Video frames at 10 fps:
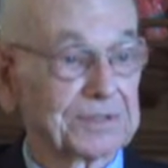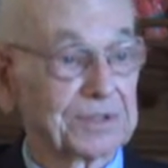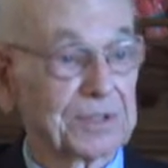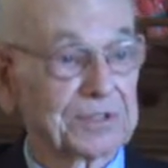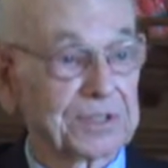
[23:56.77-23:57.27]

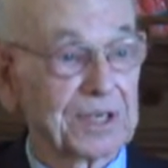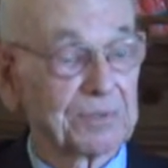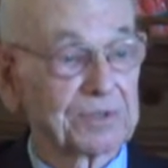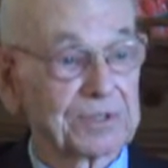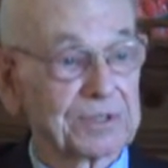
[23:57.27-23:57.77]
So
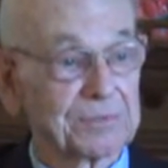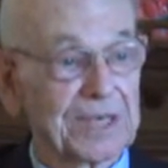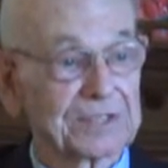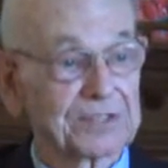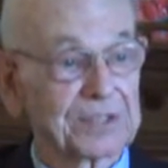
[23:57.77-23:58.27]
Tom was in
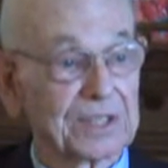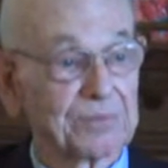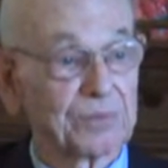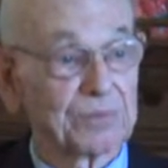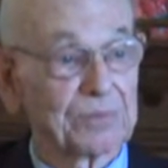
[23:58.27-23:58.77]
about the
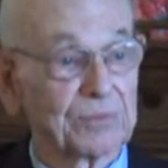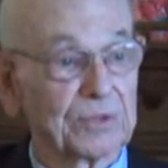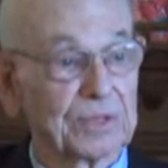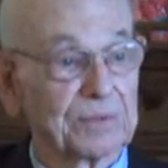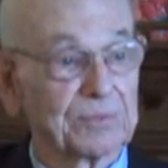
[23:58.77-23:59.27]
same
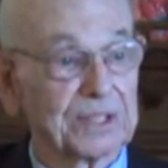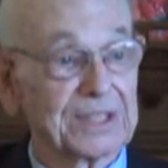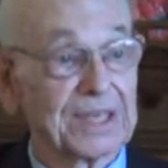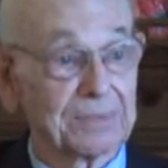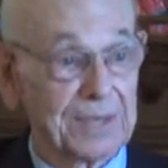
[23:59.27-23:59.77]
worry, but
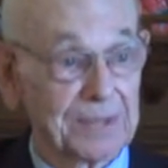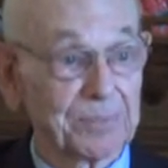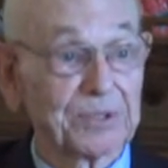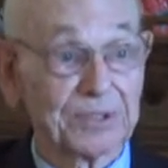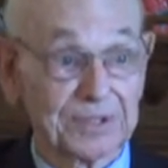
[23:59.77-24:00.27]
he got by
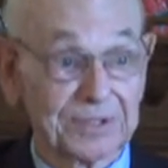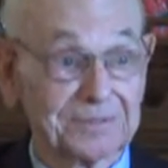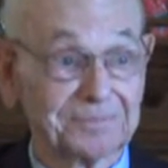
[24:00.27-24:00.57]
pretty good.